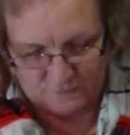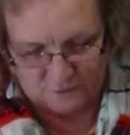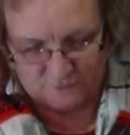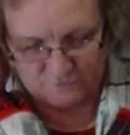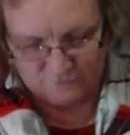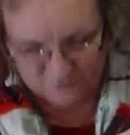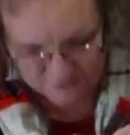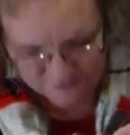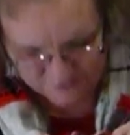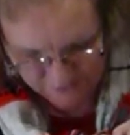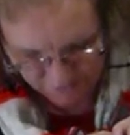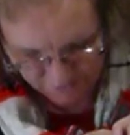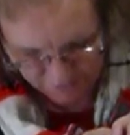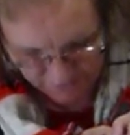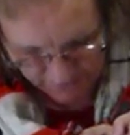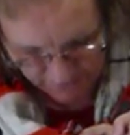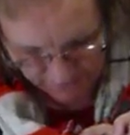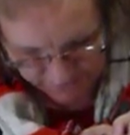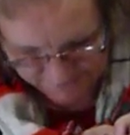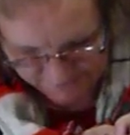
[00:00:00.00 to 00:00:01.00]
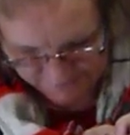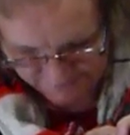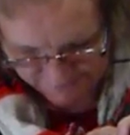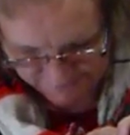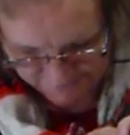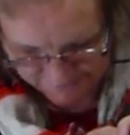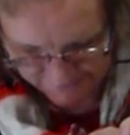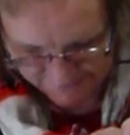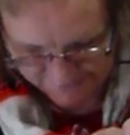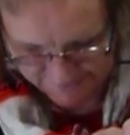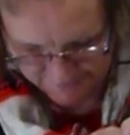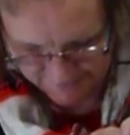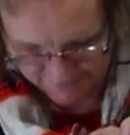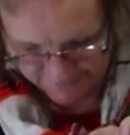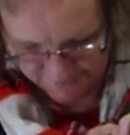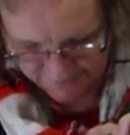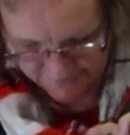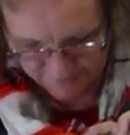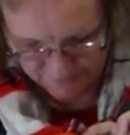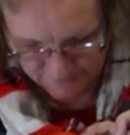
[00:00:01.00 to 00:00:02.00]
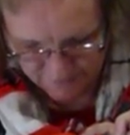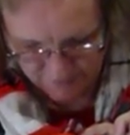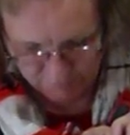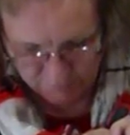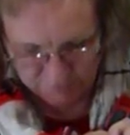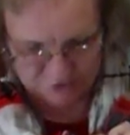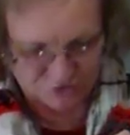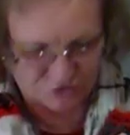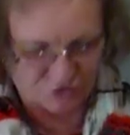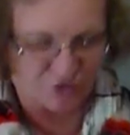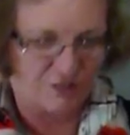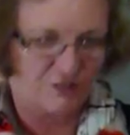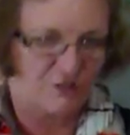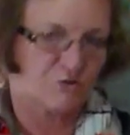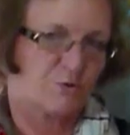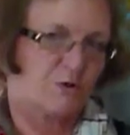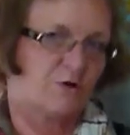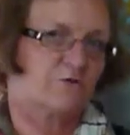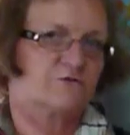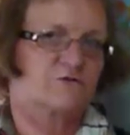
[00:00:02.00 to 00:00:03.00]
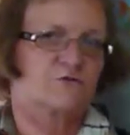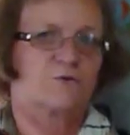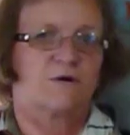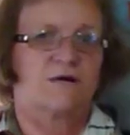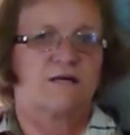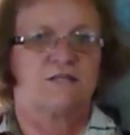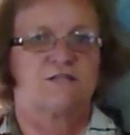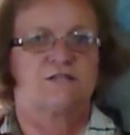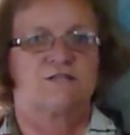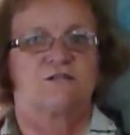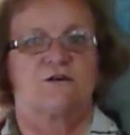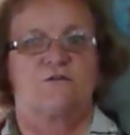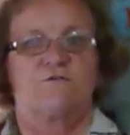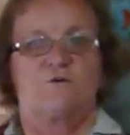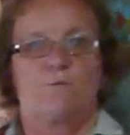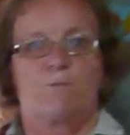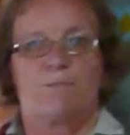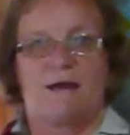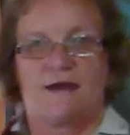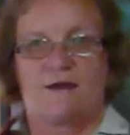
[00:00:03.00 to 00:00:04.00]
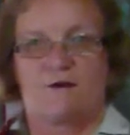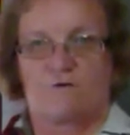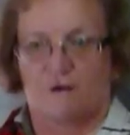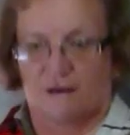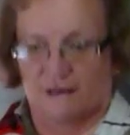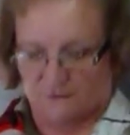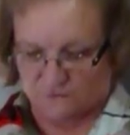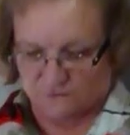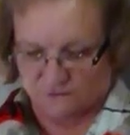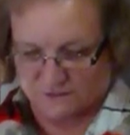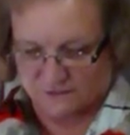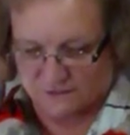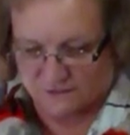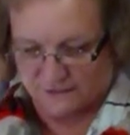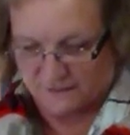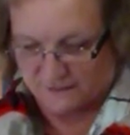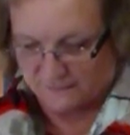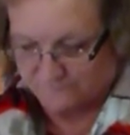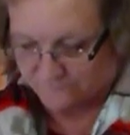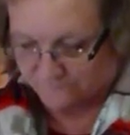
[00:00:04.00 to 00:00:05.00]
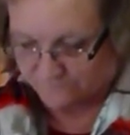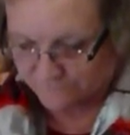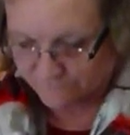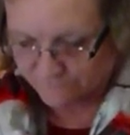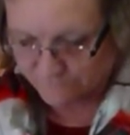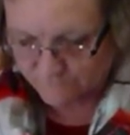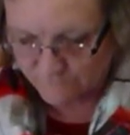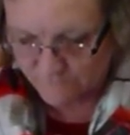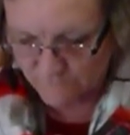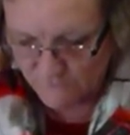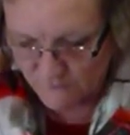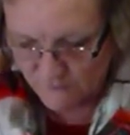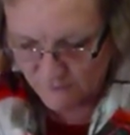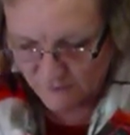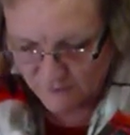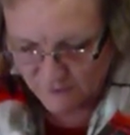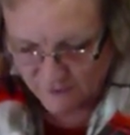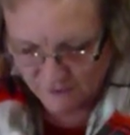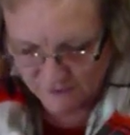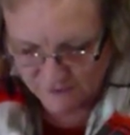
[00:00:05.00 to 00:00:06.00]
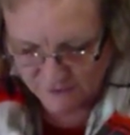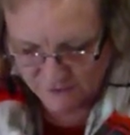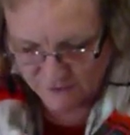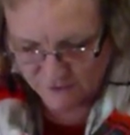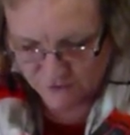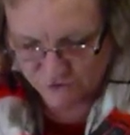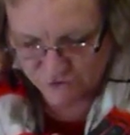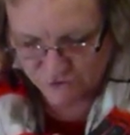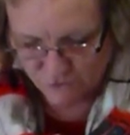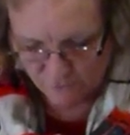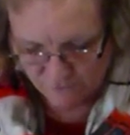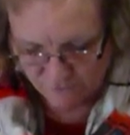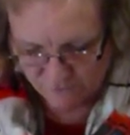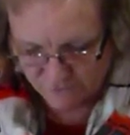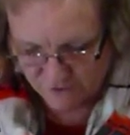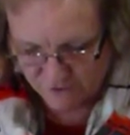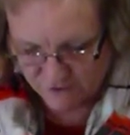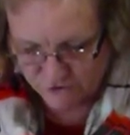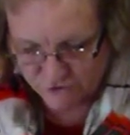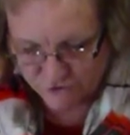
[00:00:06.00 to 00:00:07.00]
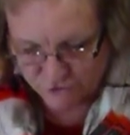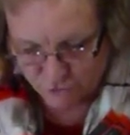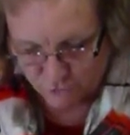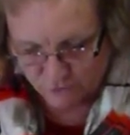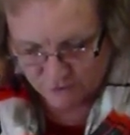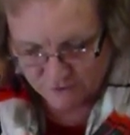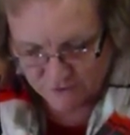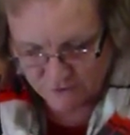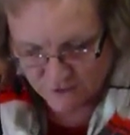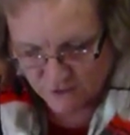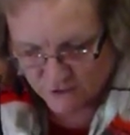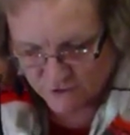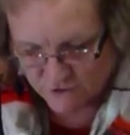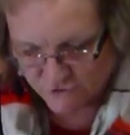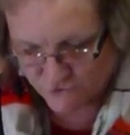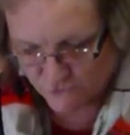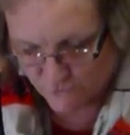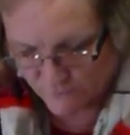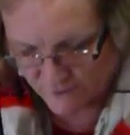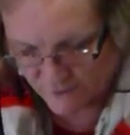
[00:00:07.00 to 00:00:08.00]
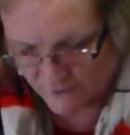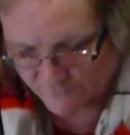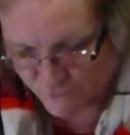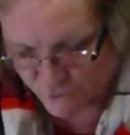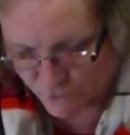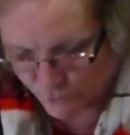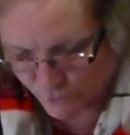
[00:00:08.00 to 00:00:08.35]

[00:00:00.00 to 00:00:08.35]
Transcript: of these other colours in the centre here, plus you need 12 squares of your background. And then, so everything is joined. So when I'm